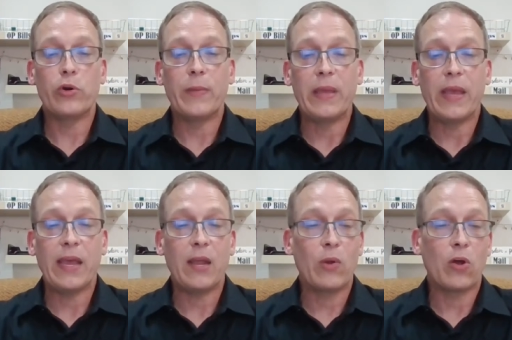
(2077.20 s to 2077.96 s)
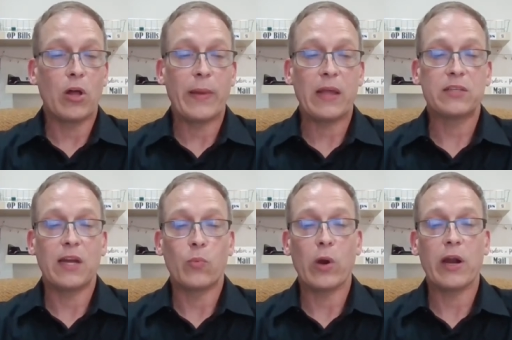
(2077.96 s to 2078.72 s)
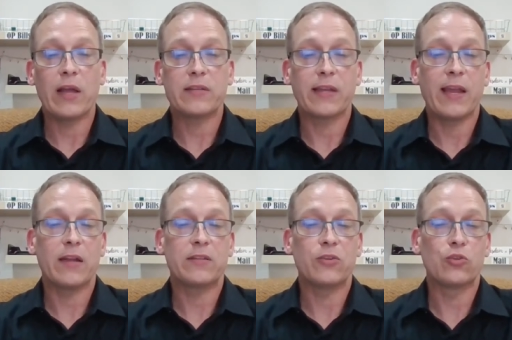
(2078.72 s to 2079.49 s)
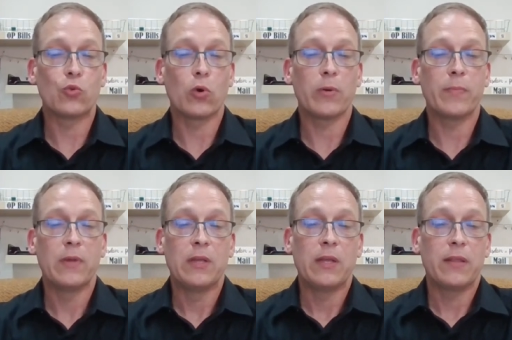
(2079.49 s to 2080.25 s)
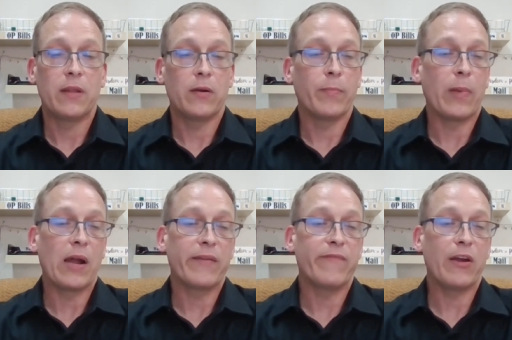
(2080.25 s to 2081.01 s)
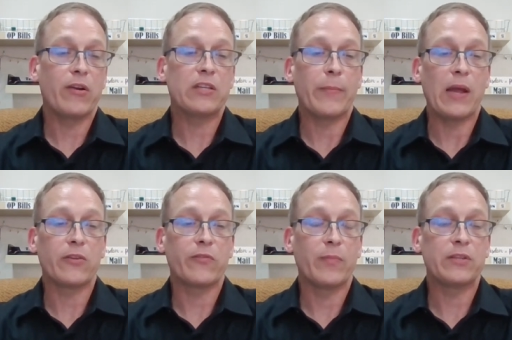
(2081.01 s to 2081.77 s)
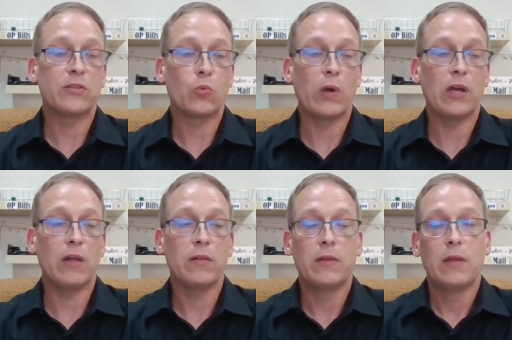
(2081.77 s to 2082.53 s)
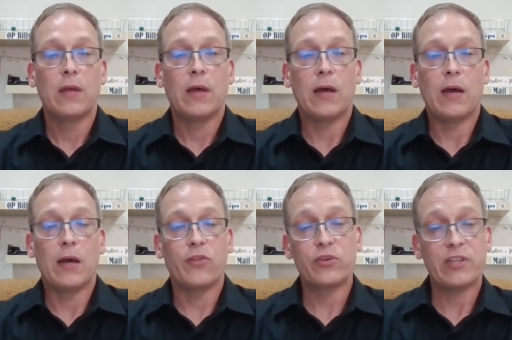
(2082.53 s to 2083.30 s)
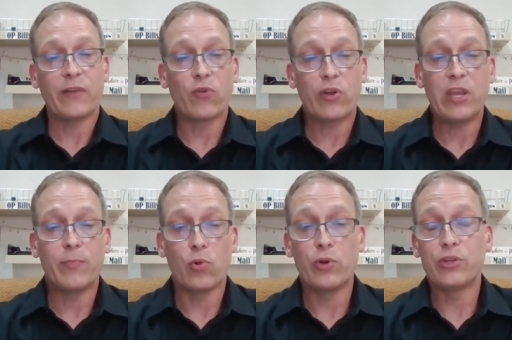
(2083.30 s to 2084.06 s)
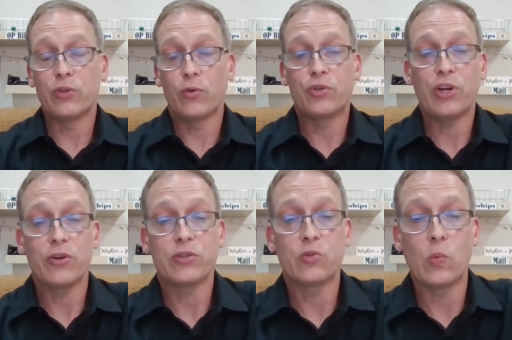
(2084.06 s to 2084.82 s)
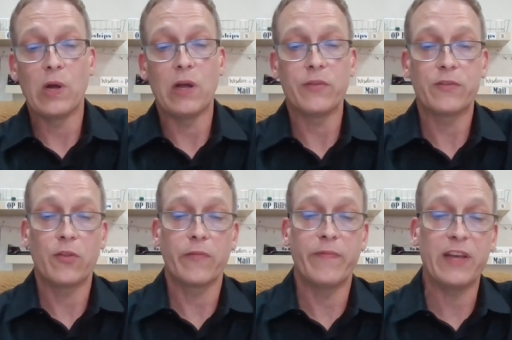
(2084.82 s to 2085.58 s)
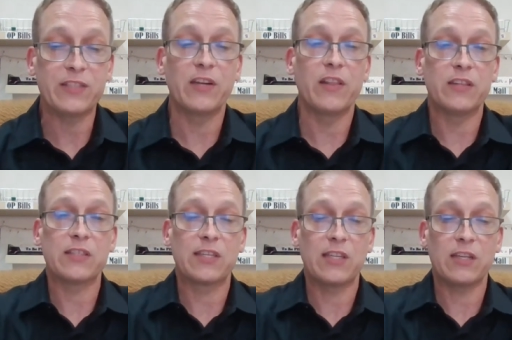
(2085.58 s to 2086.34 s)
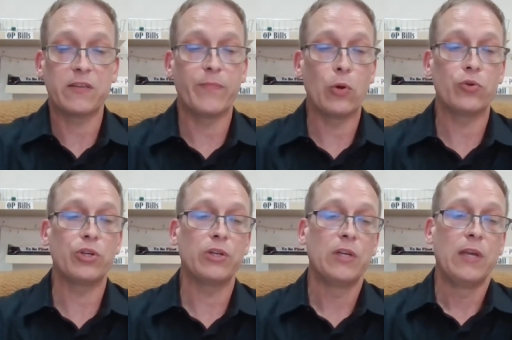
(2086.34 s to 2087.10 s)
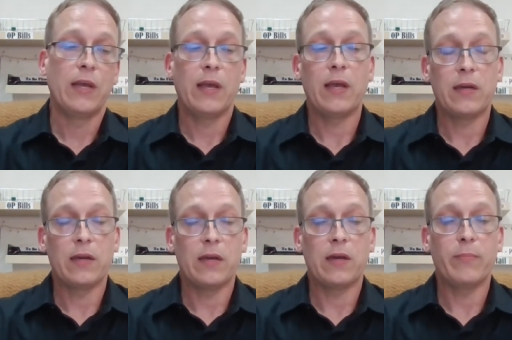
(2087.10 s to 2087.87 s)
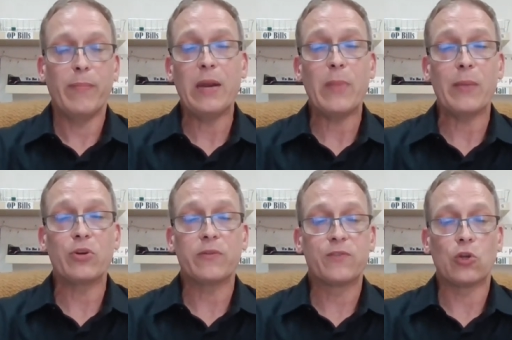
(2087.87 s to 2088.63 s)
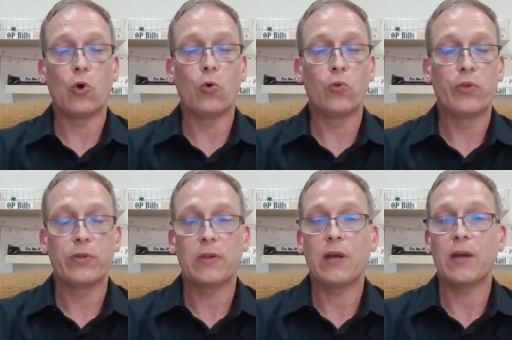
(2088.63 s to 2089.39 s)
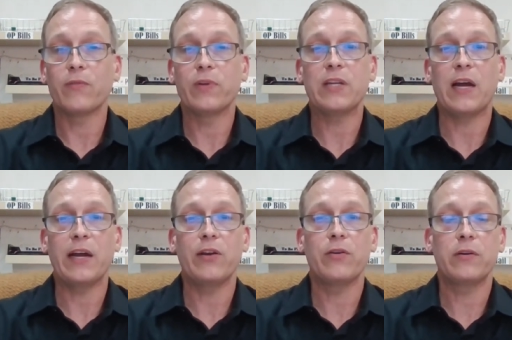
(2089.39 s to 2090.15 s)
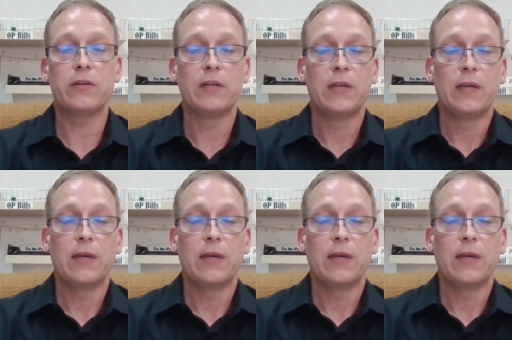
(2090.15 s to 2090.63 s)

O W A, we call them outside warehouse accounts. There's store, they're buying various amounts from us as well. Uh, there's several key employees own shares as well, so they're vested in the success of POJA. And uh, many members have sold, uh, retired,